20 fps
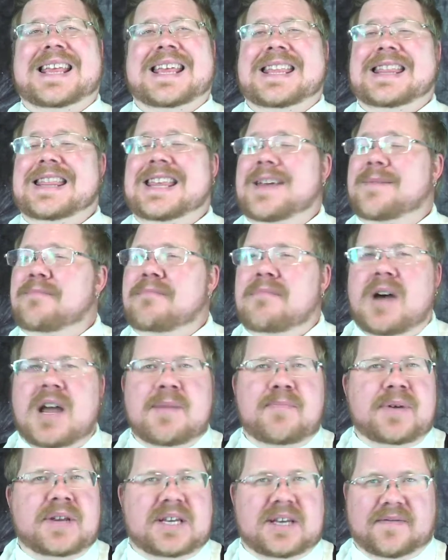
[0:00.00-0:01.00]
That might
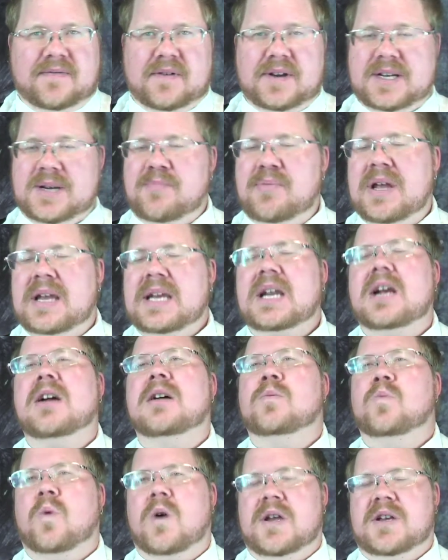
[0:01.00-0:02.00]
be different depending
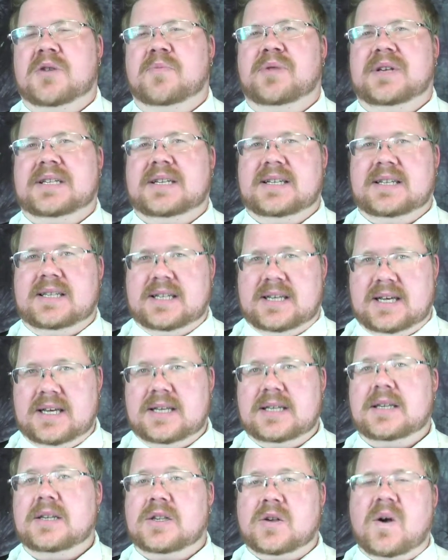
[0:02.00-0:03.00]
on what your business
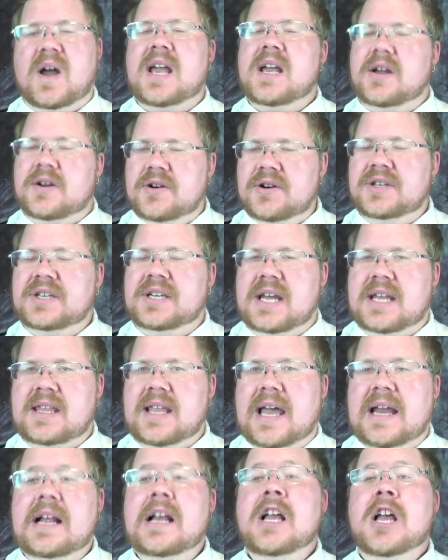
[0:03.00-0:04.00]
is. So I understand that.